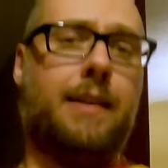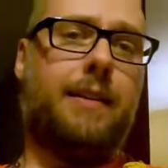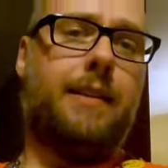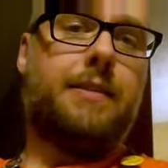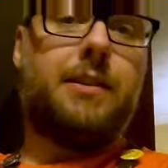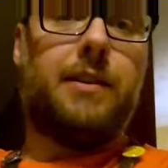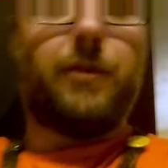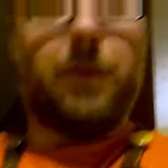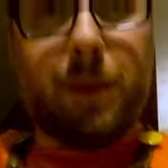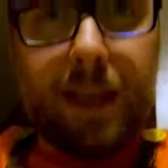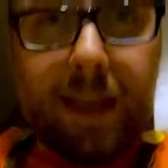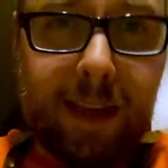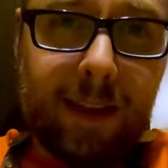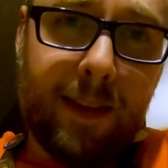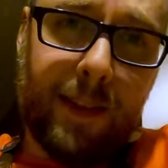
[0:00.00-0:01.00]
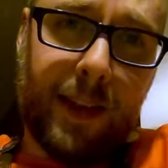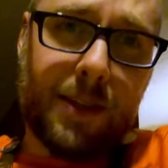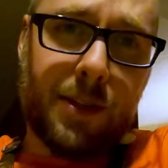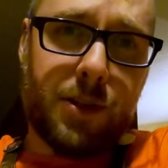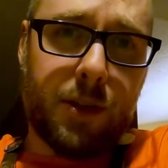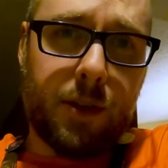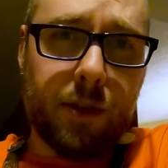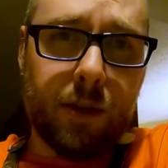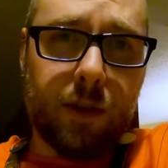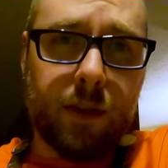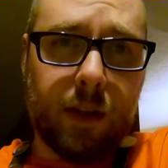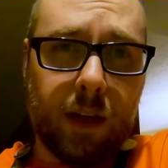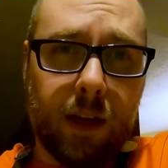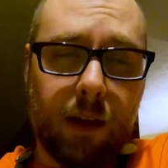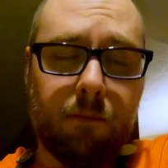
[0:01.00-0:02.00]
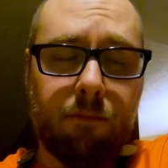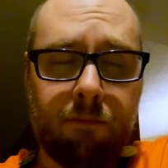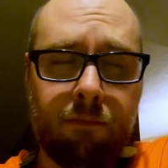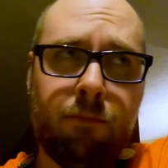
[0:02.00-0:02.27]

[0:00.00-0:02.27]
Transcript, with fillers: Like I said, for me, that's still uh,